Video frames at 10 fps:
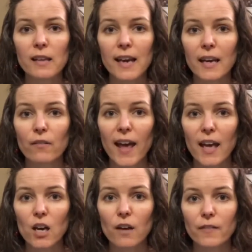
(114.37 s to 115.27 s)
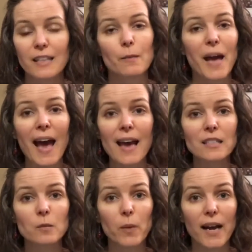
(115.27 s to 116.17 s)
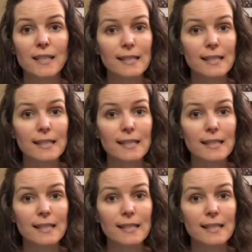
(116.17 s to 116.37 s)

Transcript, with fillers: kind of head off at the pass by